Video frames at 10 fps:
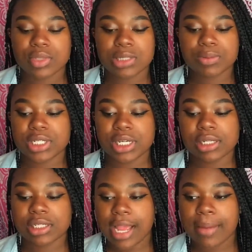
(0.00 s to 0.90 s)
this
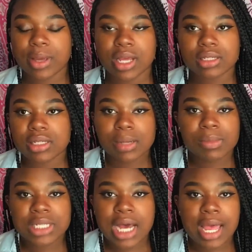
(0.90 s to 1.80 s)
particular night because it's
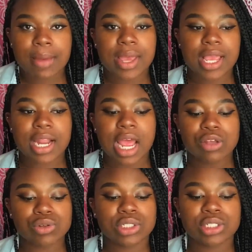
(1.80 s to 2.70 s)
summertime and I
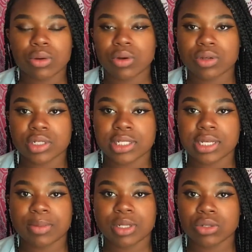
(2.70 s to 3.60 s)
usually don't go to
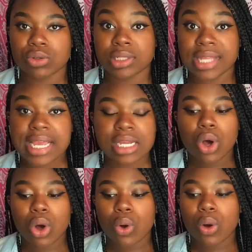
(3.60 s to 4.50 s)
sleep until late.
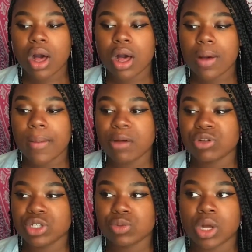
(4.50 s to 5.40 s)
So I
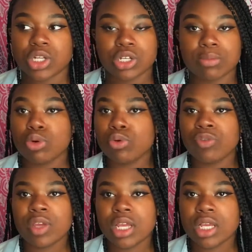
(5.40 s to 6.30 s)
was just watching
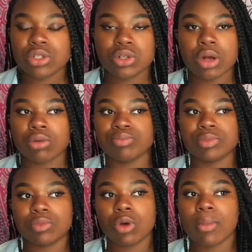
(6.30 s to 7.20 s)
movies,
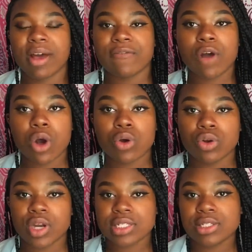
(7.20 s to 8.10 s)
on my phone,
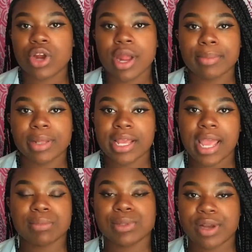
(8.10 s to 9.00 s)
on Instagram, playing
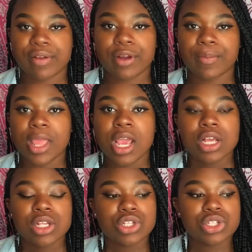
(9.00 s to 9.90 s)
games, whatever.
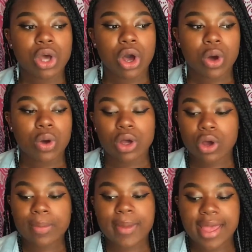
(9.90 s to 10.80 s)
So
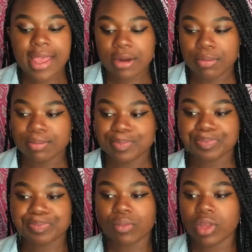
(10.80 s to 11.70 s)
go to bed,
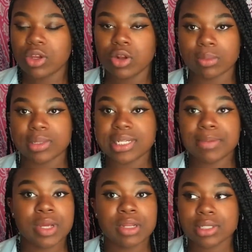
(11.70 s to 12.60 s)
I'm
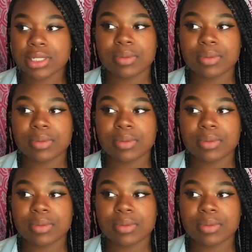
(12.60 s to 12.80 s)
sleeping.